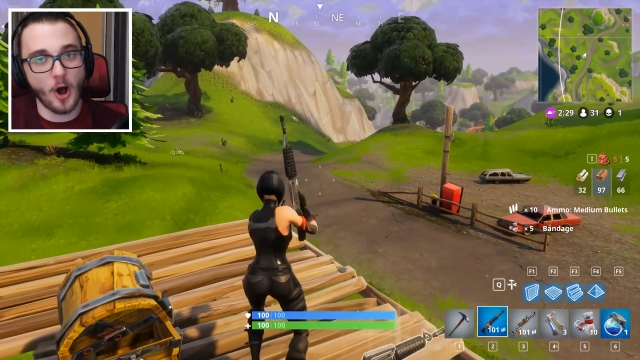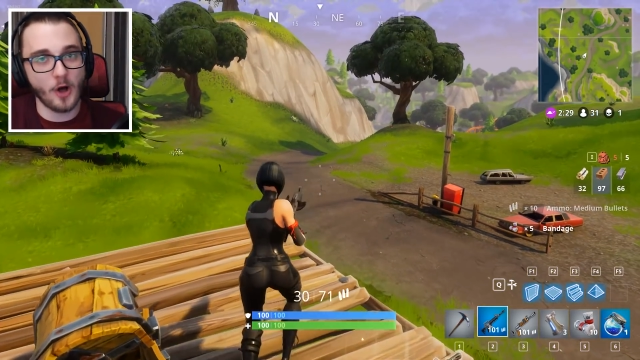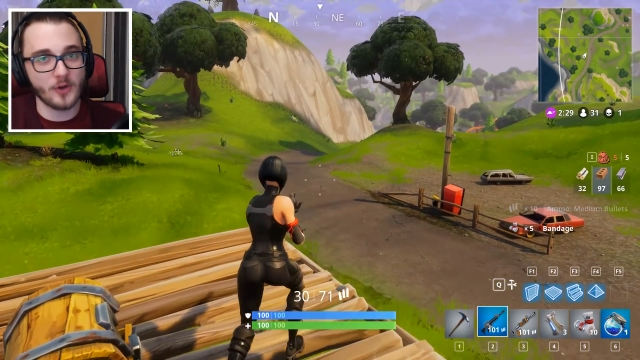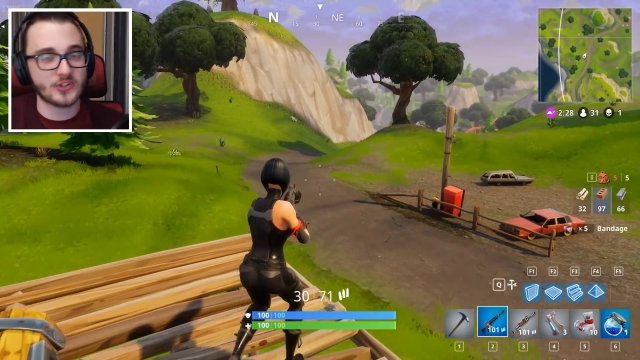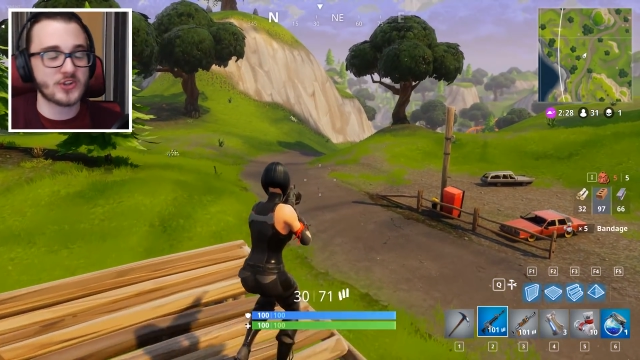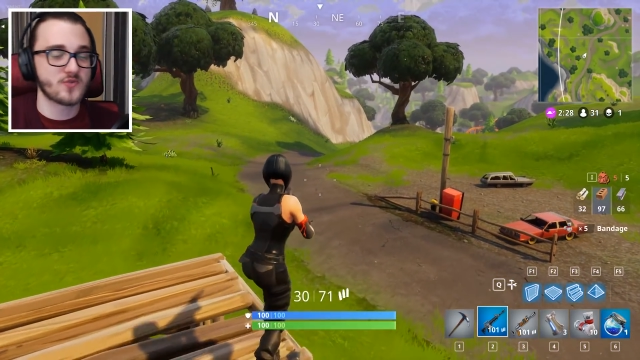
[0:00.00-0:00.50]

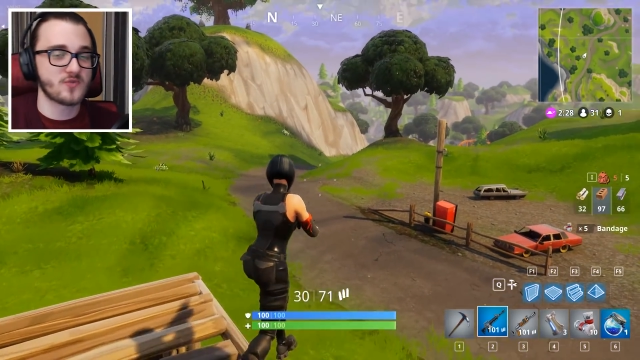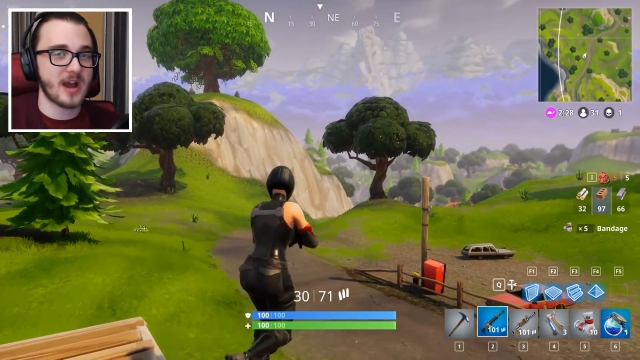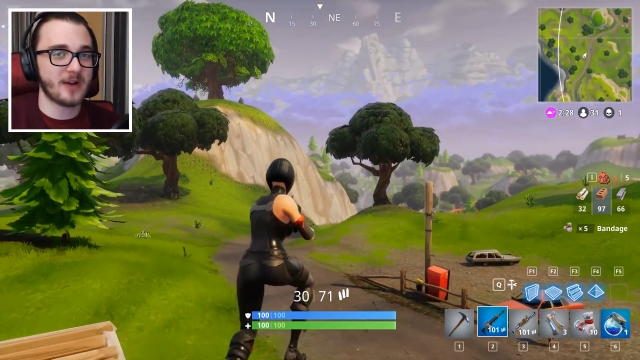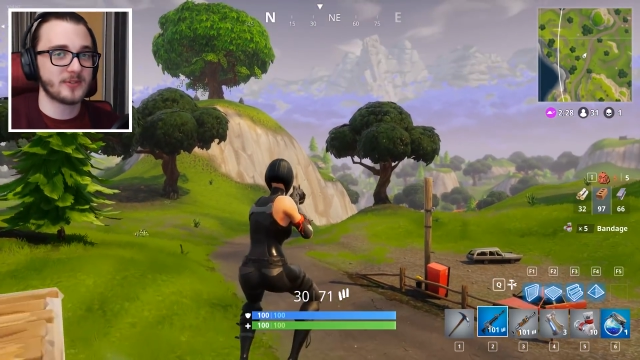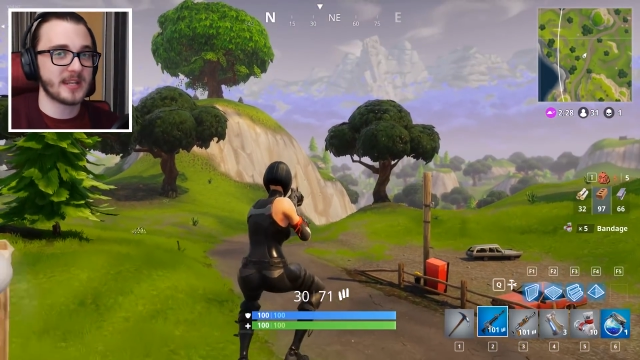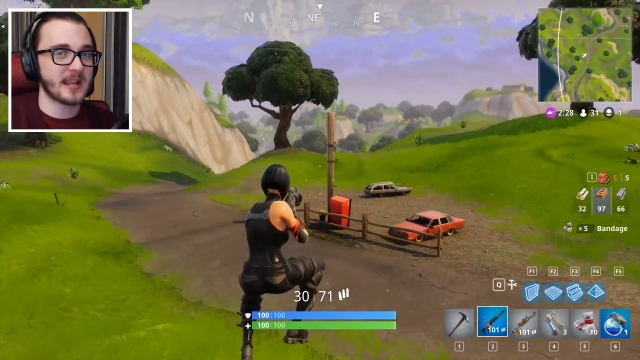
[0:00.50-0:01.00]
all
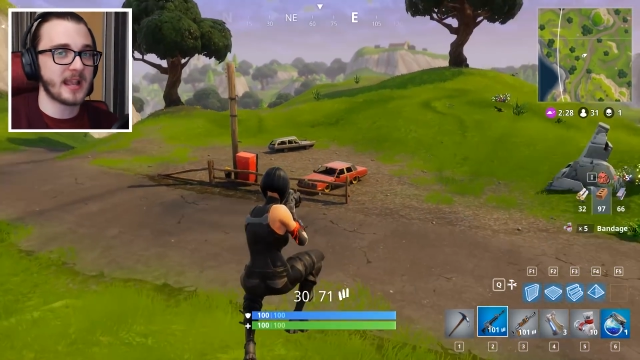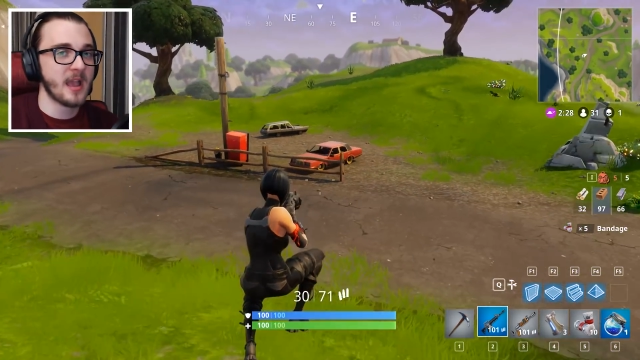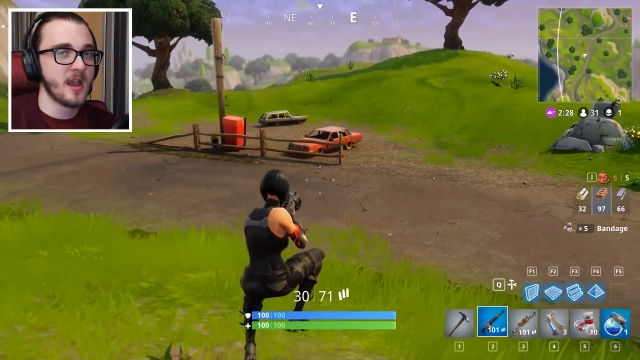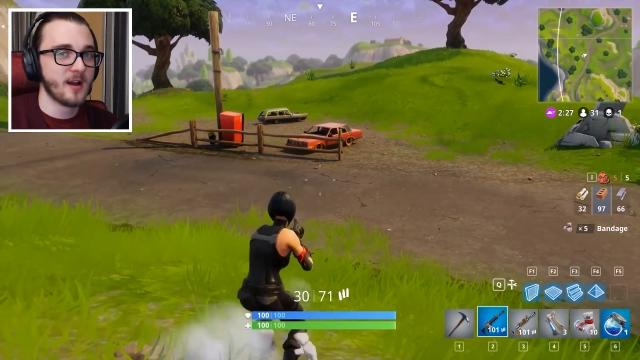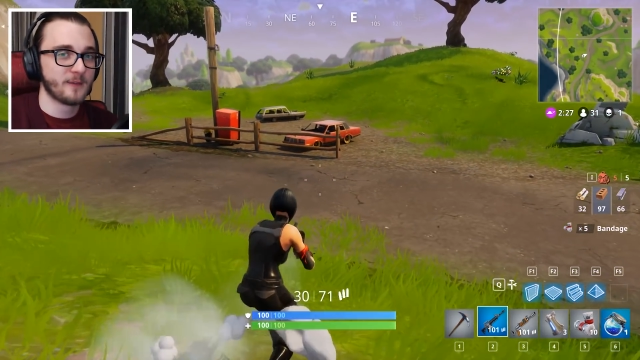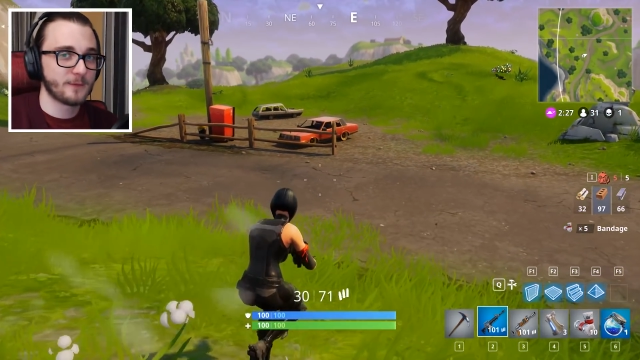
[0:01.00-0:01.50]
surrounding
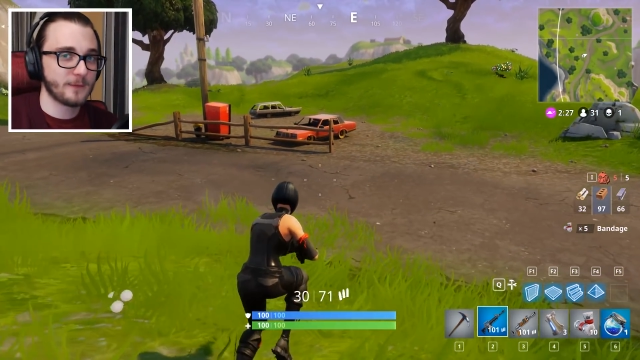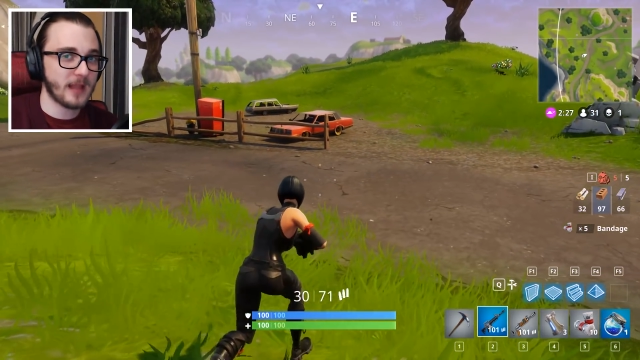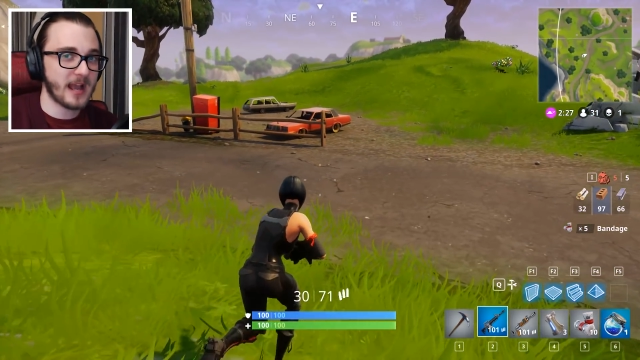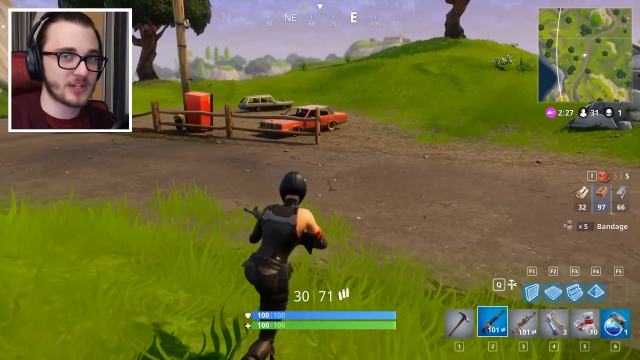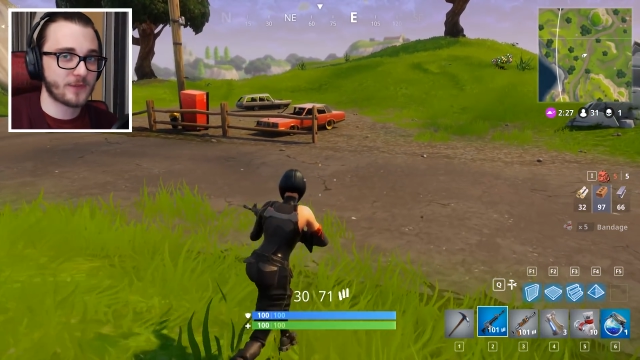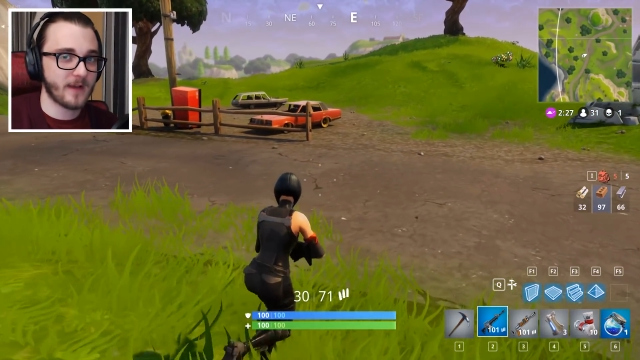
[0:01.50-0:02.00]

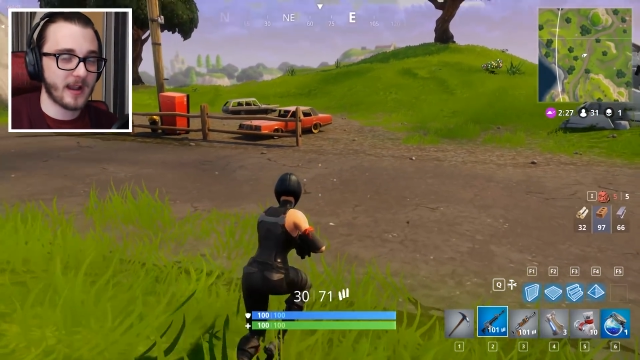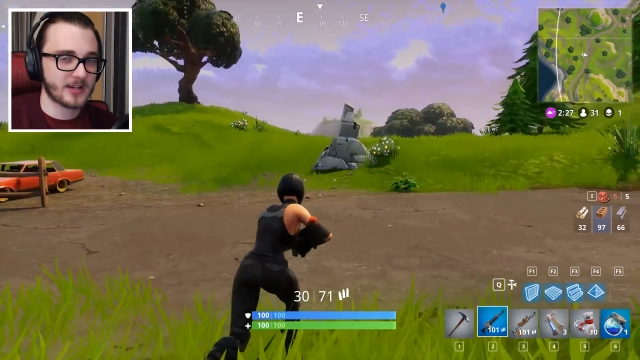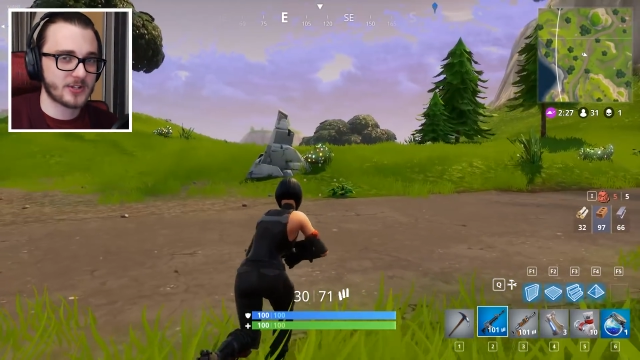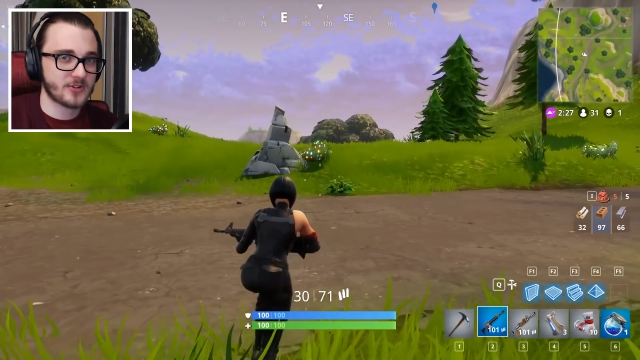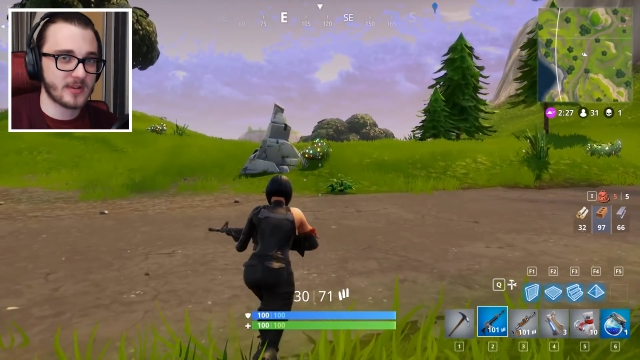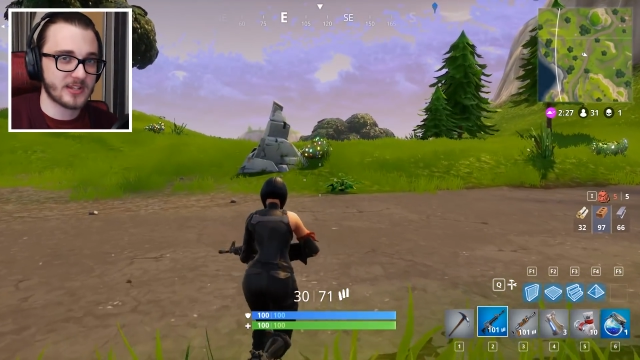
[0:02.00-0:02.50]
Flash
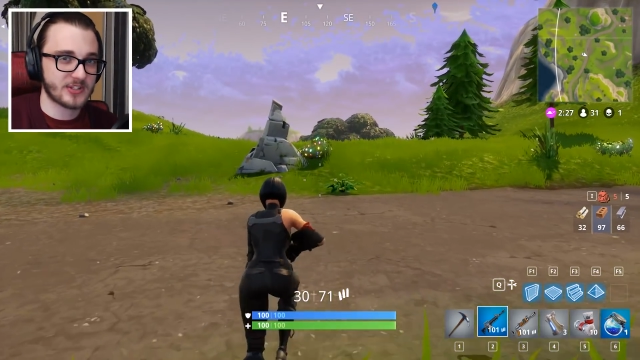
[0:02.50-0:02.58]
Factory.